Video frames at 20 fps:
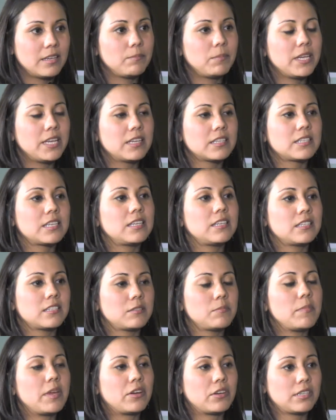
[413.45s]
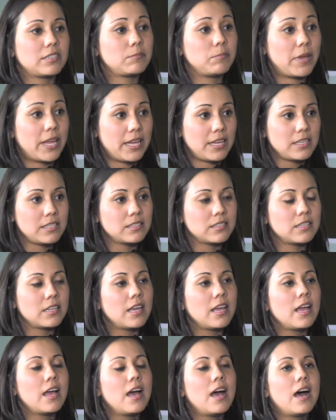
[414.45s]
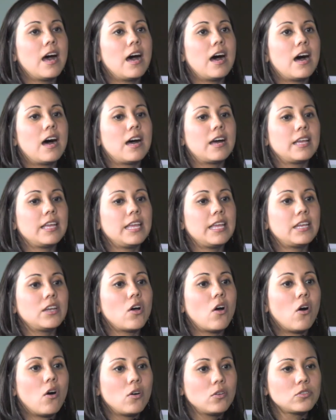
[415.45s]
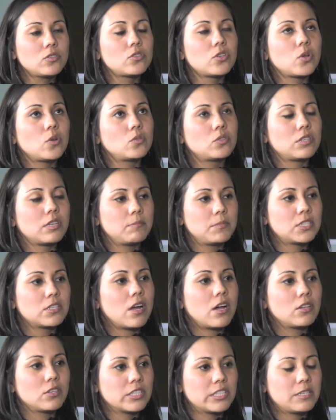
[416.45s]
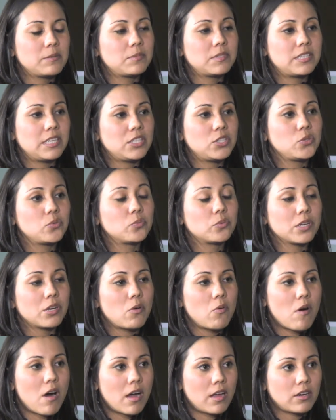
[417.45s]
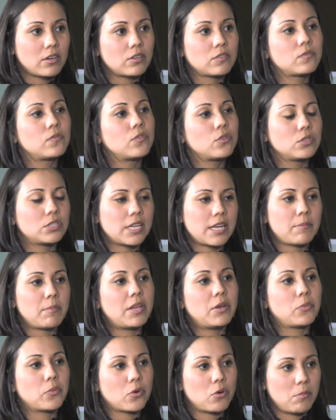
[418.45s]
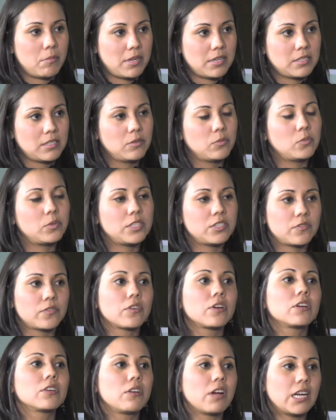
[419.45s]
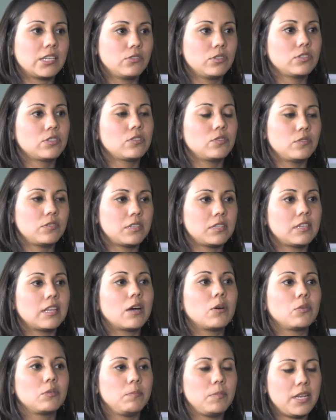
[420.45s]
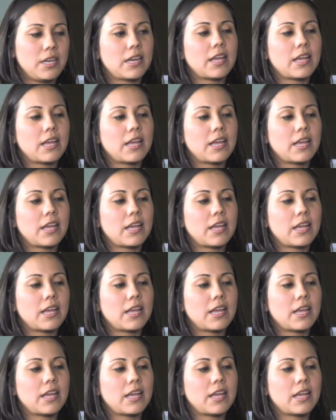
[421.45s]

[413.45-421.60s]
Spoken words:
because it is merit-based. And also some scholarships, they do require full-time enrollment, which for a graduate student, that would be